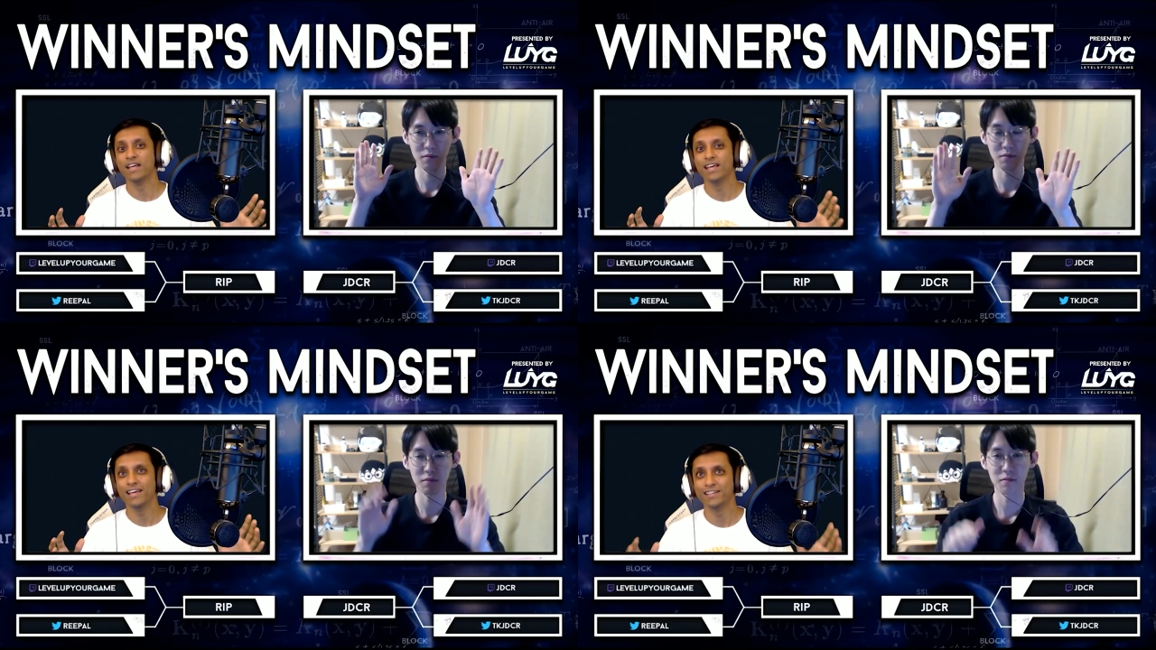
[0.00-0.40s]

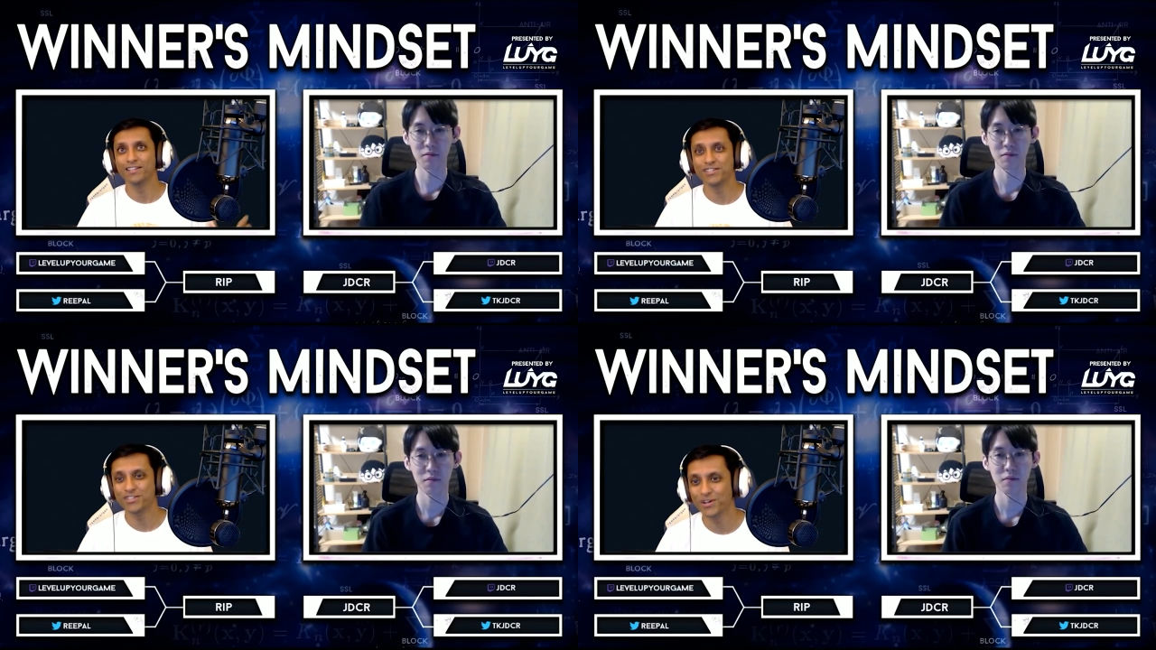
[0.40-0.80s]
Speaker 1: In this
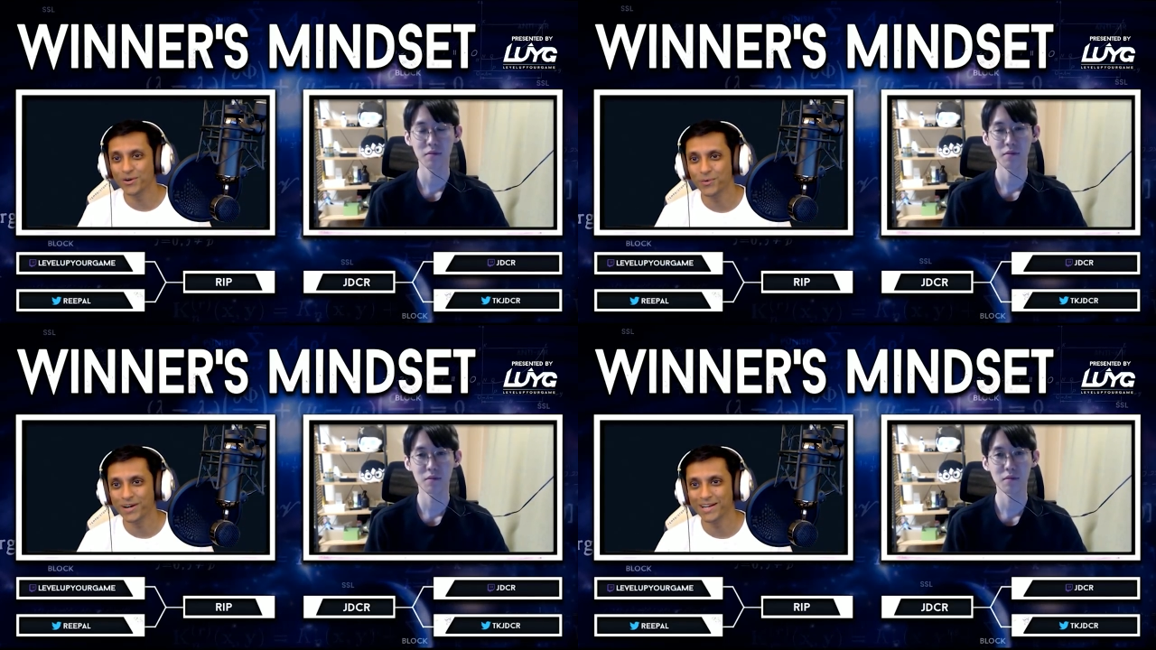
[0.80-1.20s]
show,
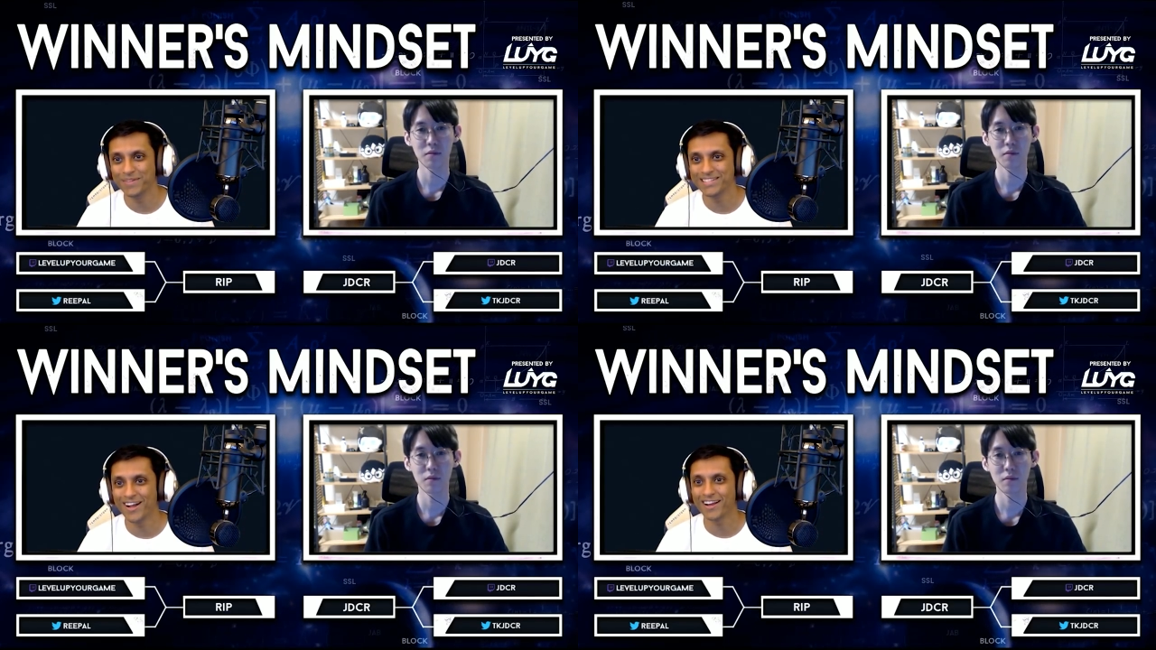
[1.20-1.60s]
we're gonna be
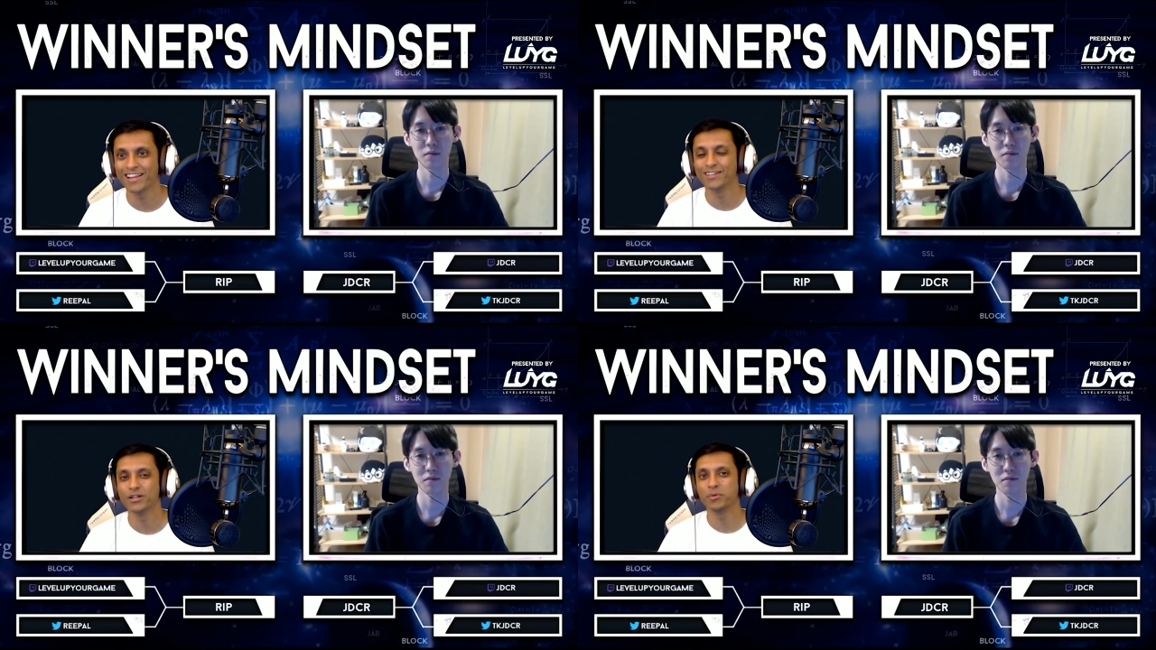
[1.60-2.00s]
talking a
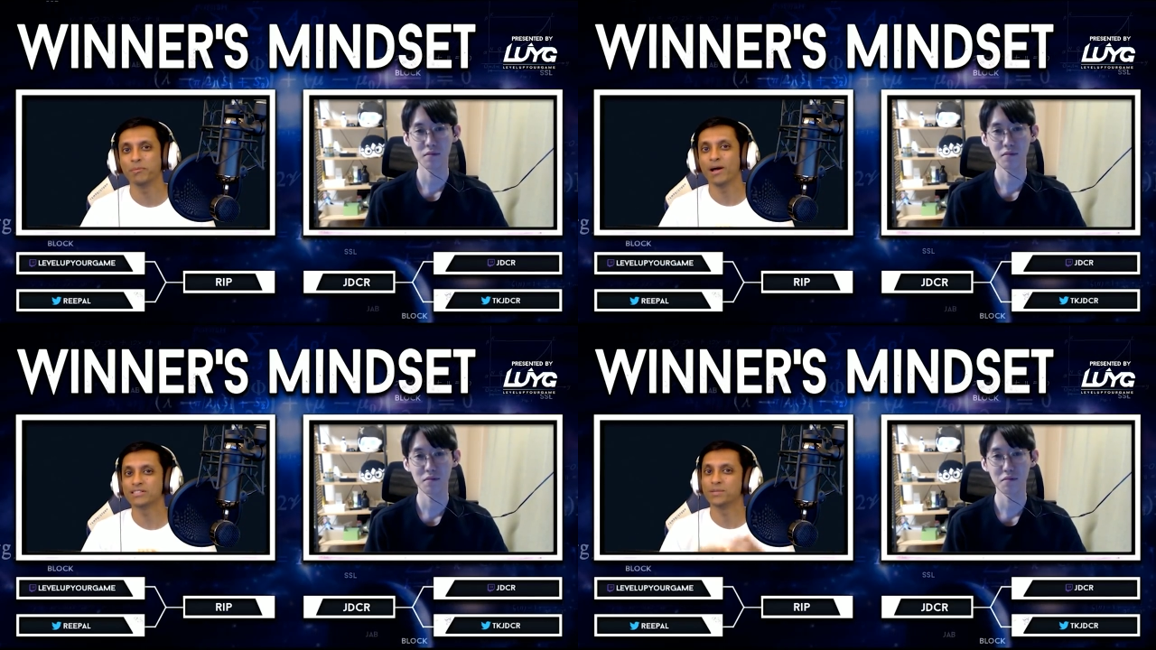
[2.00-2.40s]
little bit
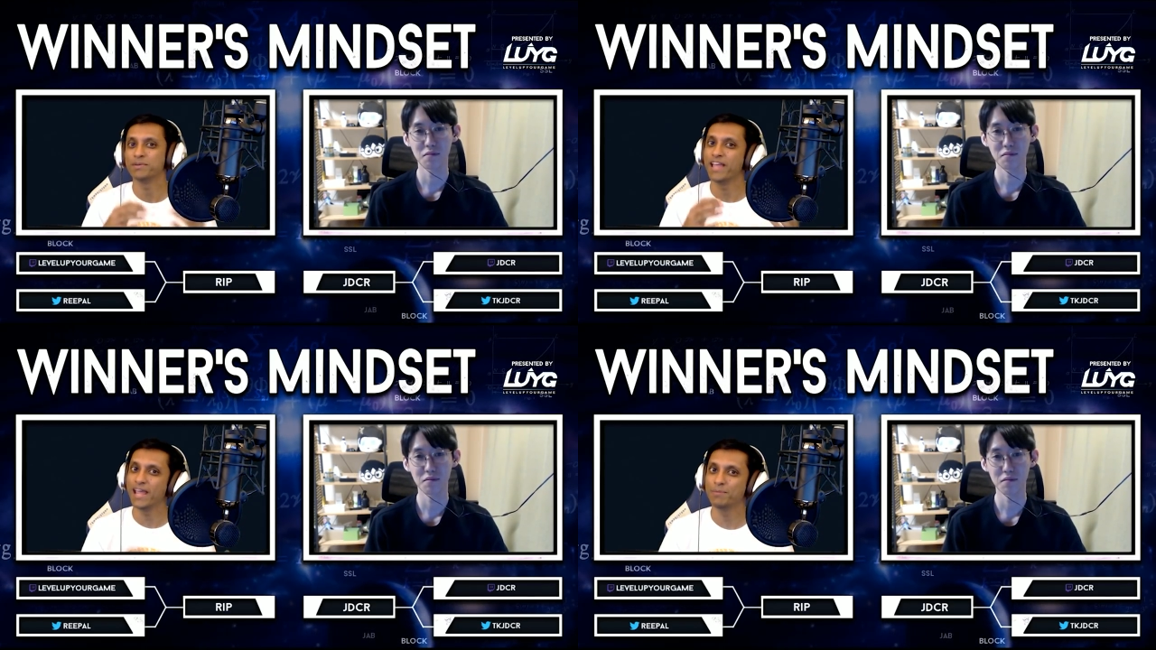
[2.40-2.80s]
about some
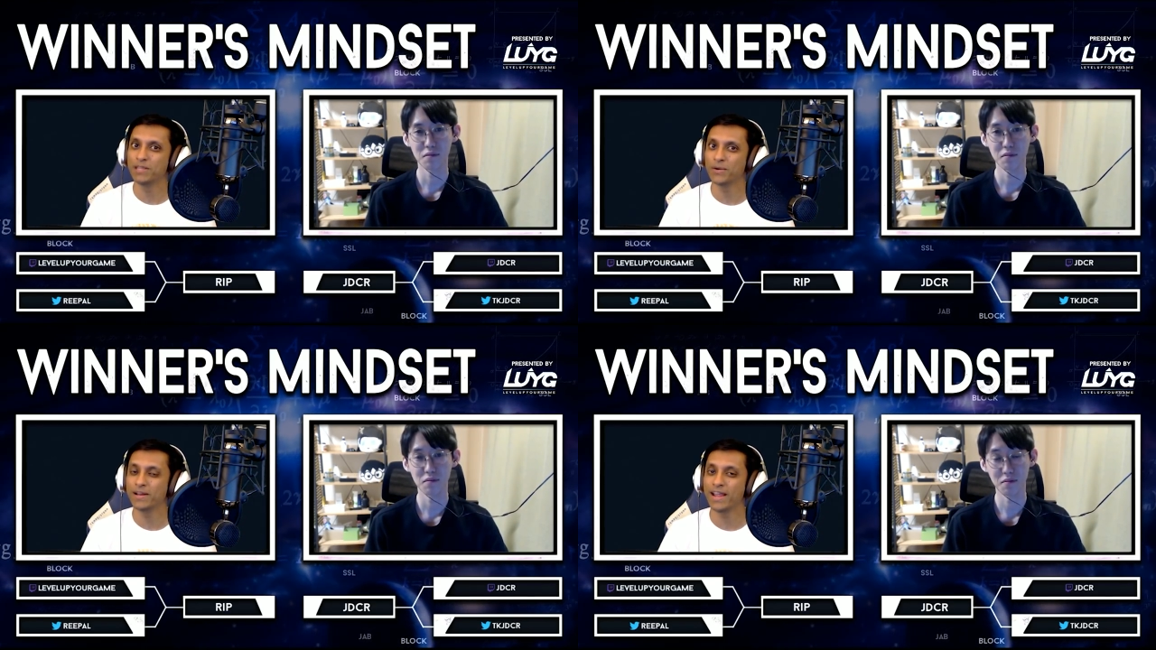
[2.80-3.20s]
game
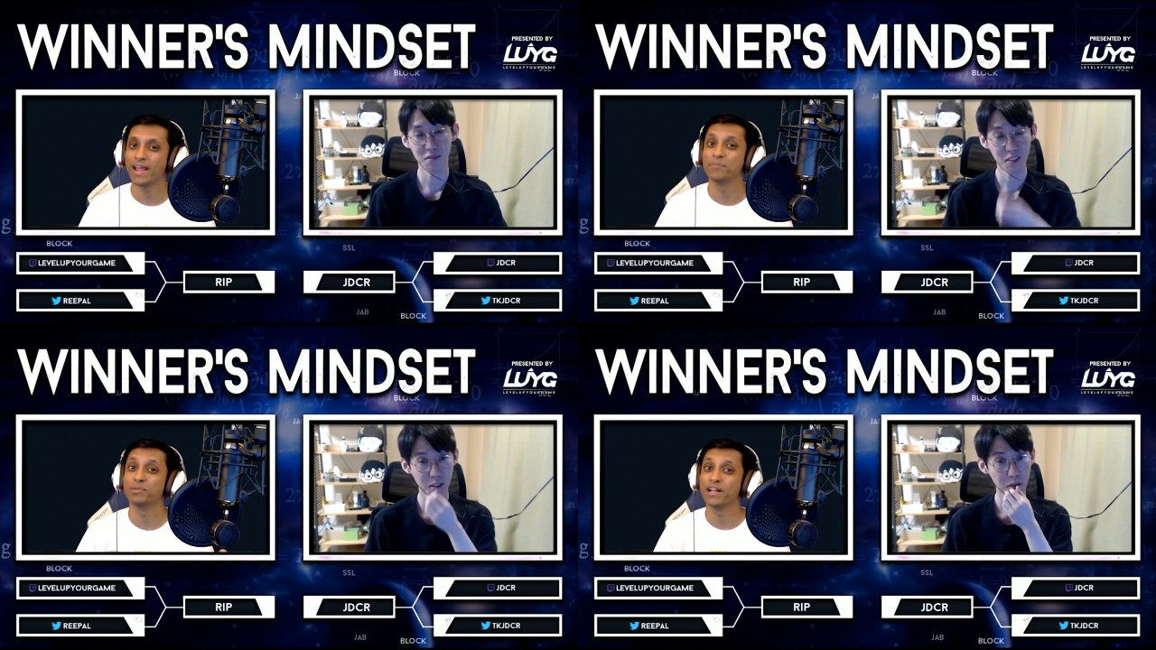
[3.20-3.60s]
theory
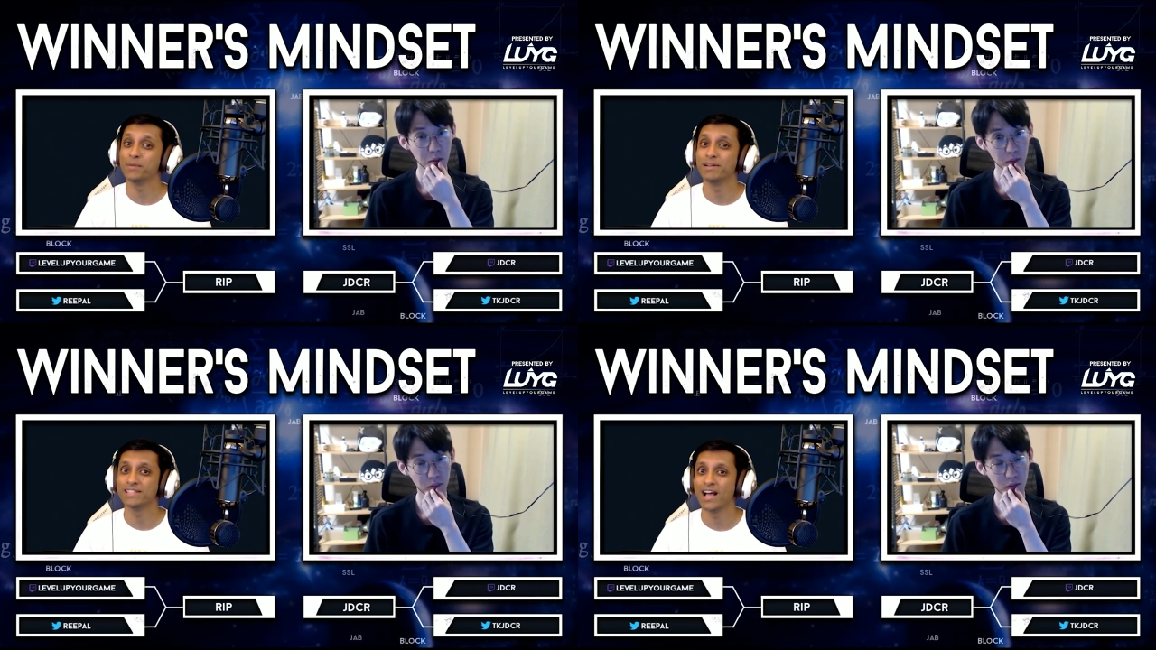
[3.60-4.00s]
and player
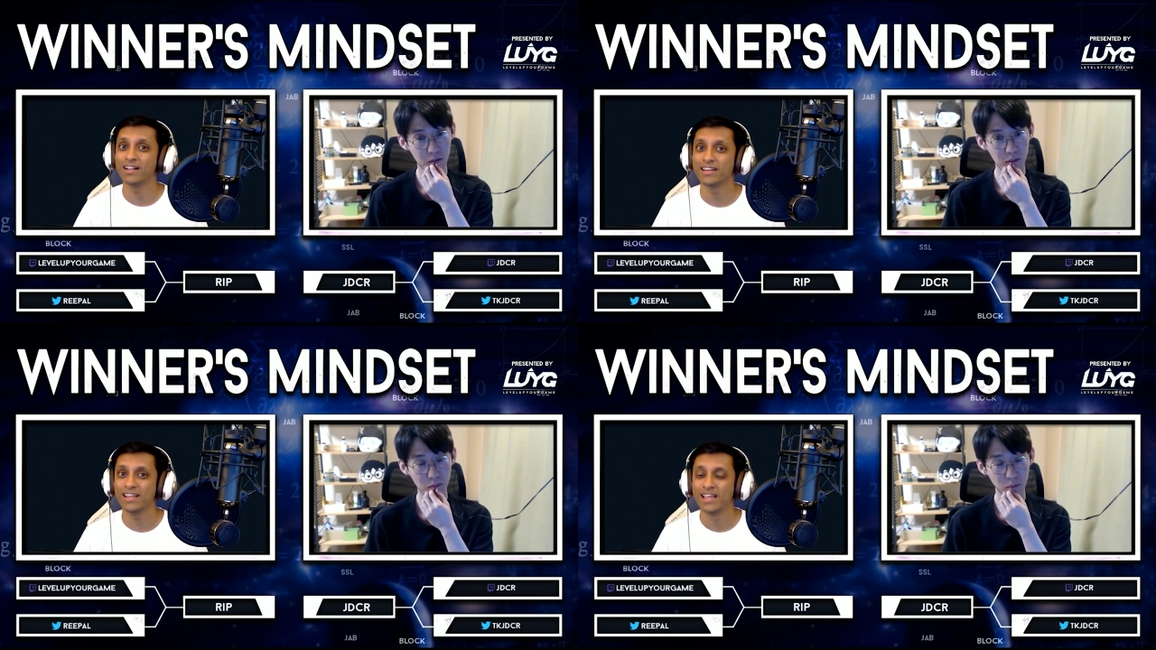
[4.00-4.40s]
mentality.